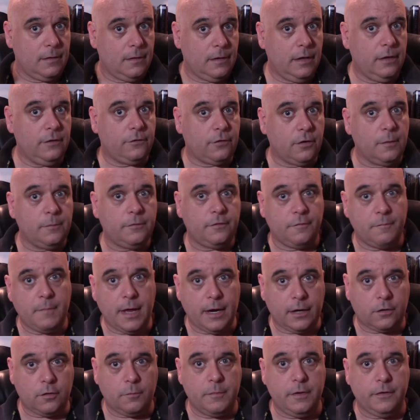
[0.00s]
in terms of
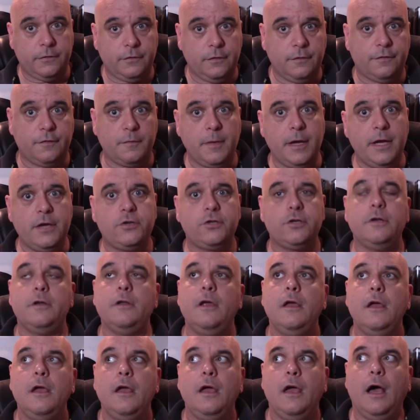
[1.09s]
medical misinformation
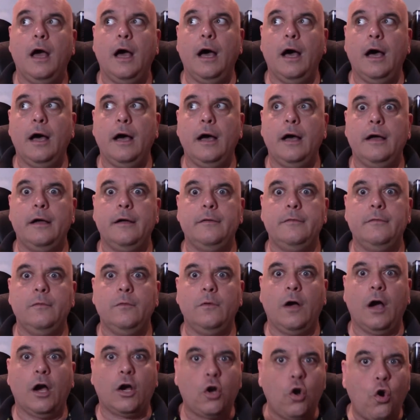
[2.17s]

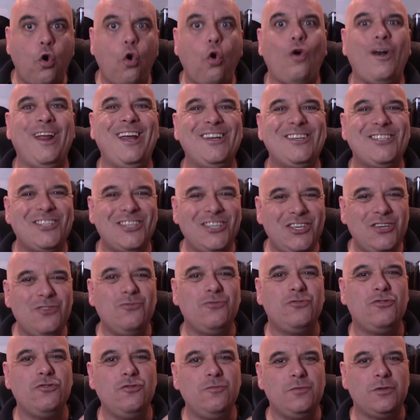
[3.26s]
according to
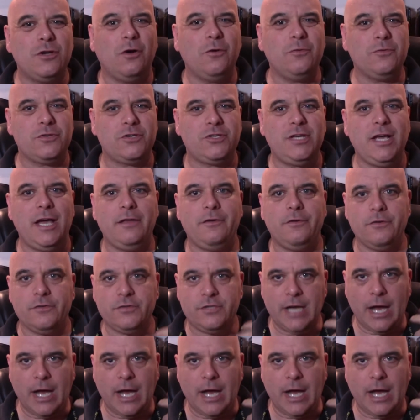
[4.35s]
YouTube's own standards.